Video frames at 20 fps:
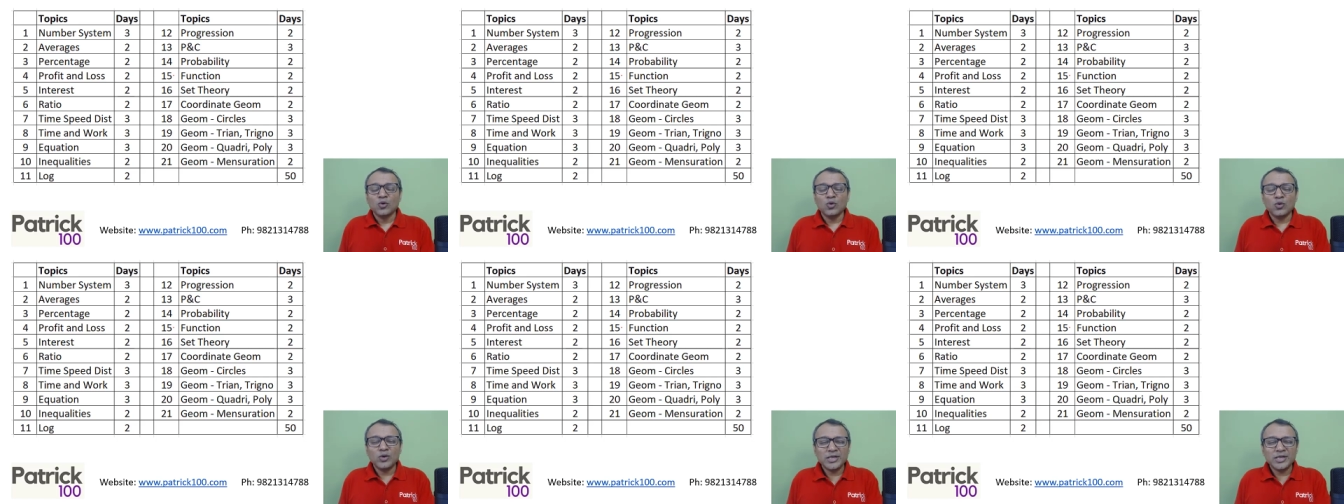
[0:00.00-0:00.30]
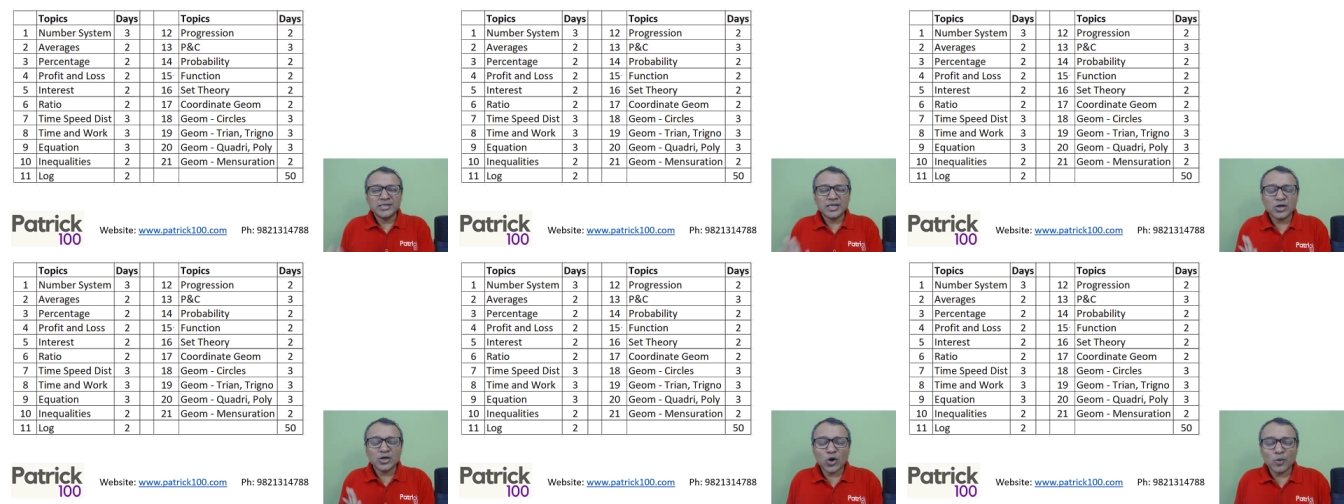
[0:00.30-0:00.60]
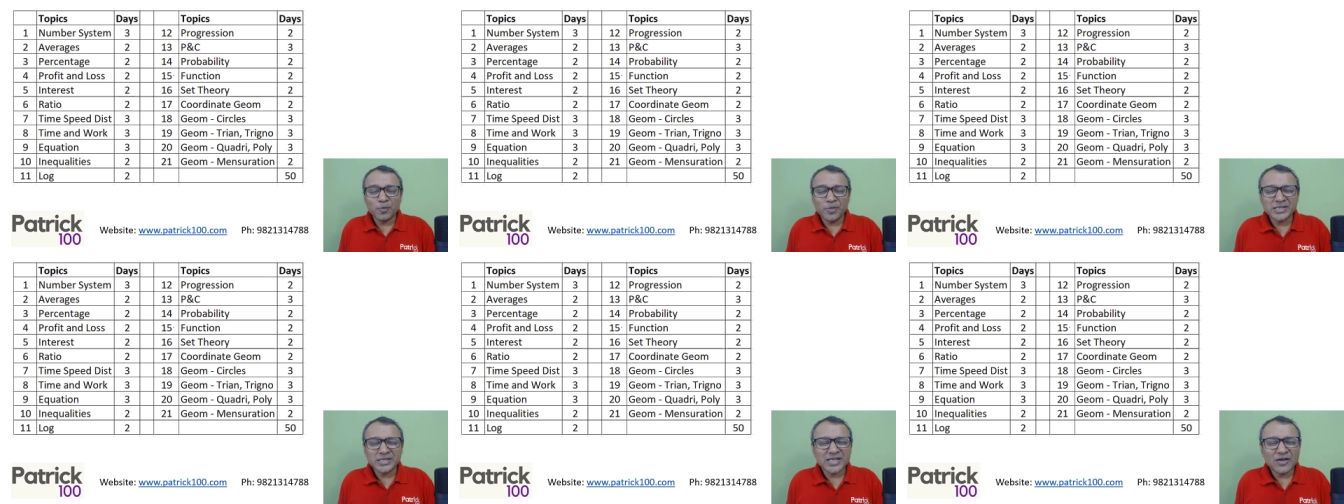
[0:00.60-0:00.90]
oh, these are
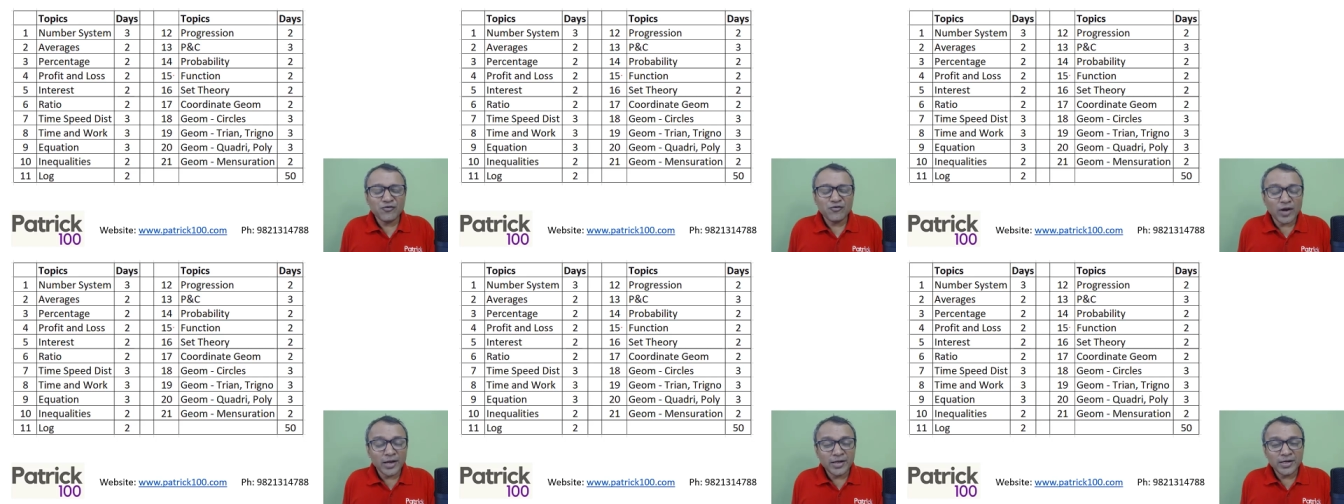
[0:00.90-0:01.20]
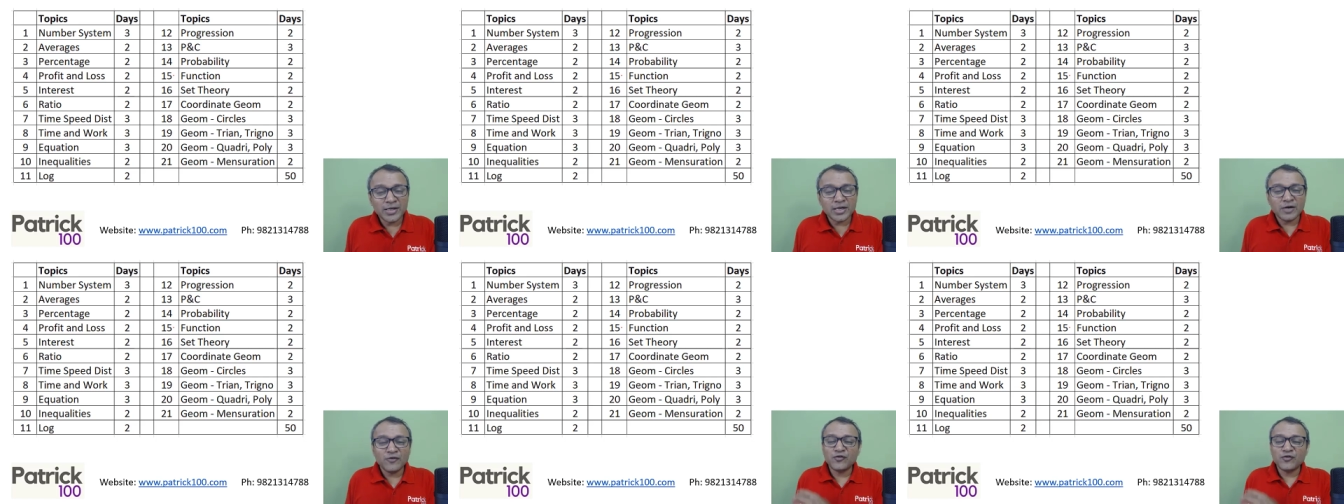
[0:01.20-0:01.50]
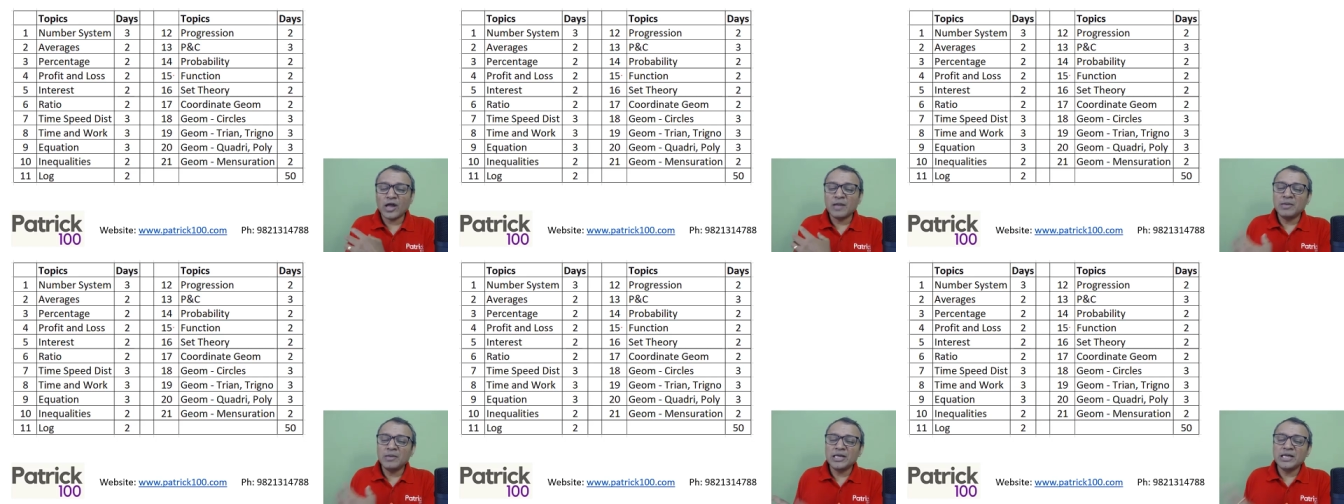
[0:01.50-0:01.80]
topics I find tough.
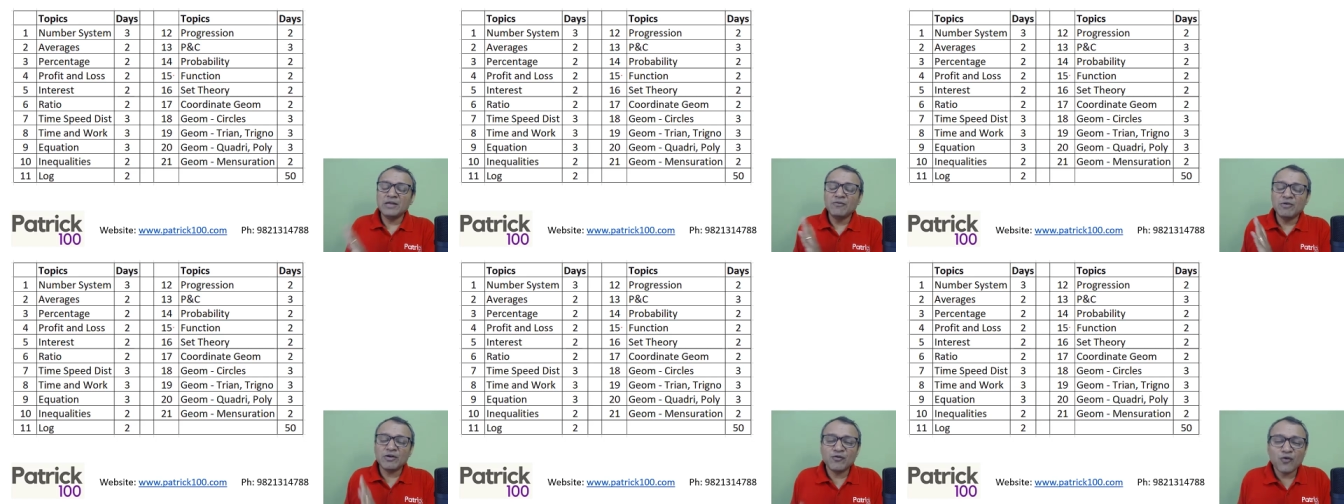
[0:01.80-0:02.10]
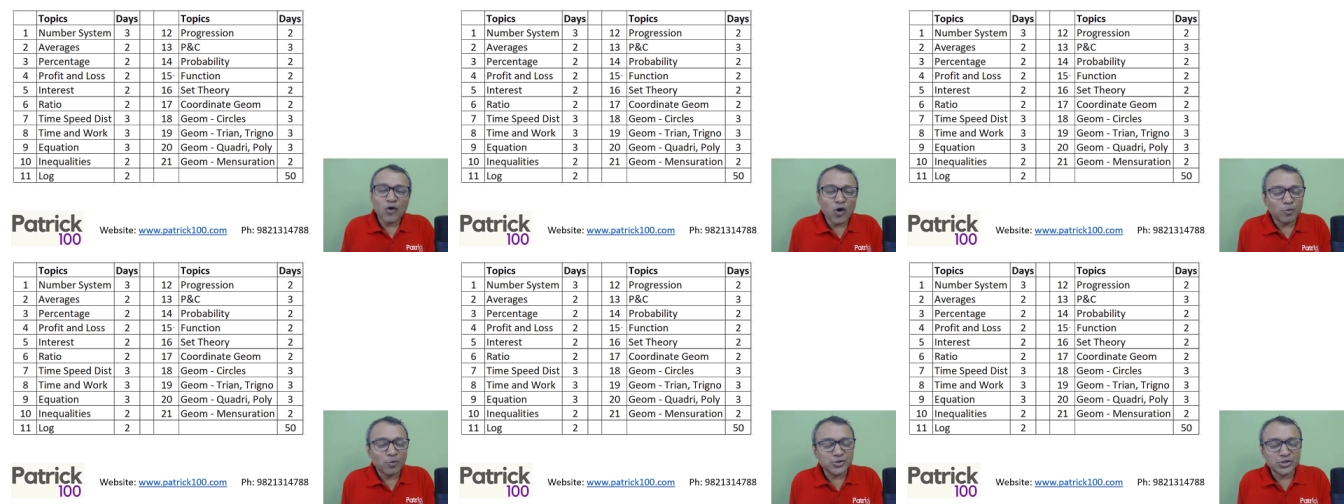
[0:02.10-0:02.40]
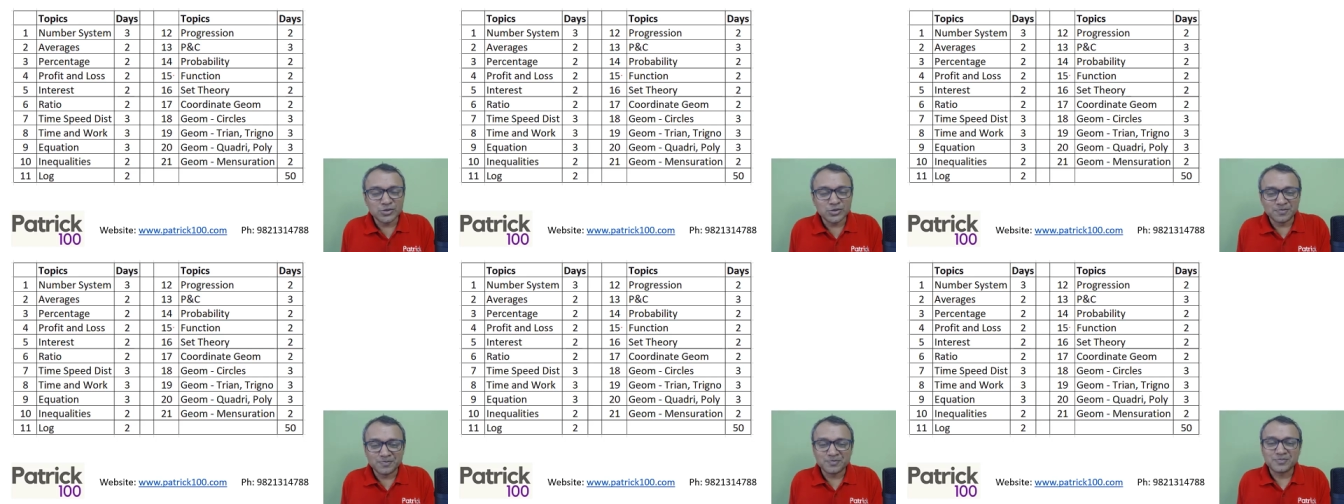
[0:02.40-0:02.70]
I may leave it for
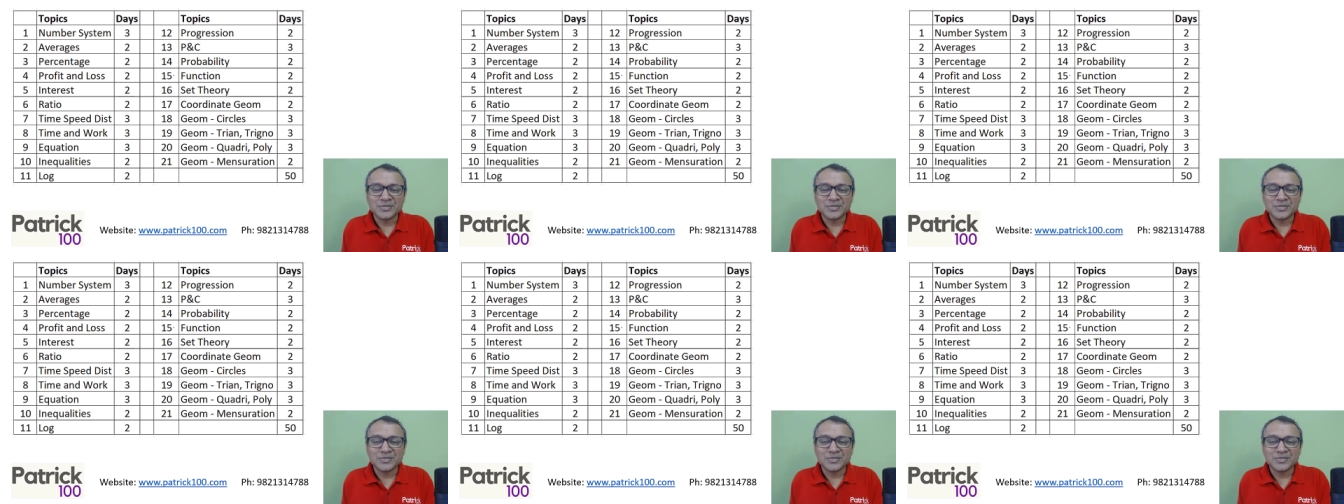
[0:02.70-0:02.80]
option.